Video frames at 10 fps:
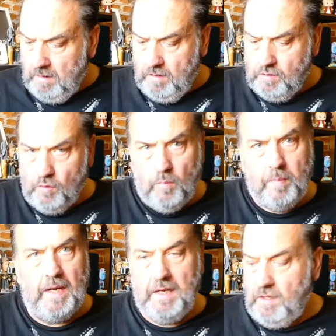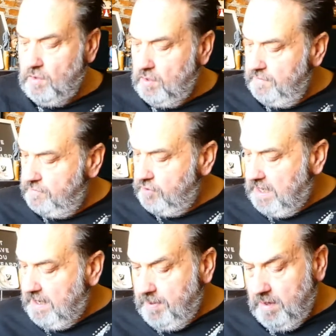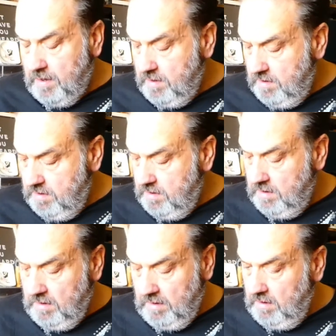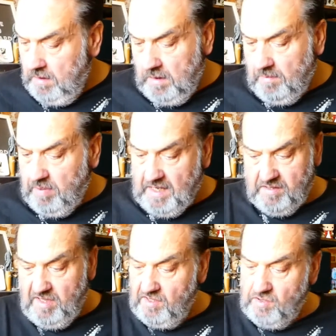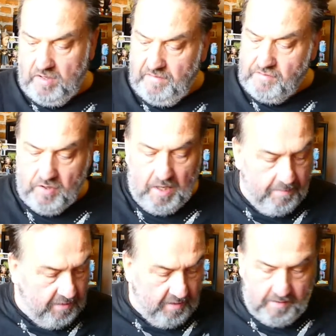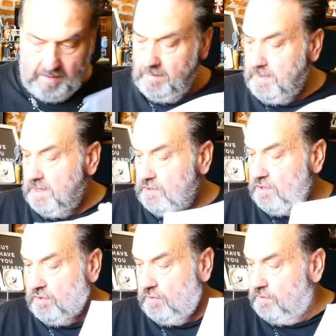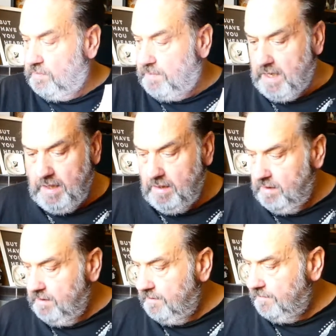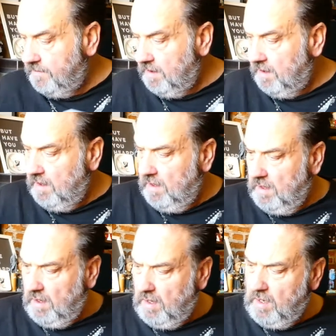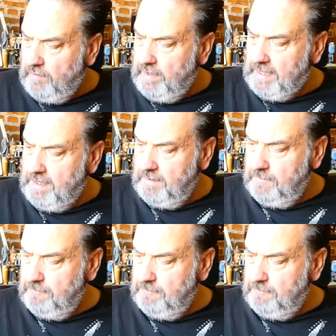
It's all painted olive drab. Plastic's olive drab, so it's going to be a doddle to paint, I reckon.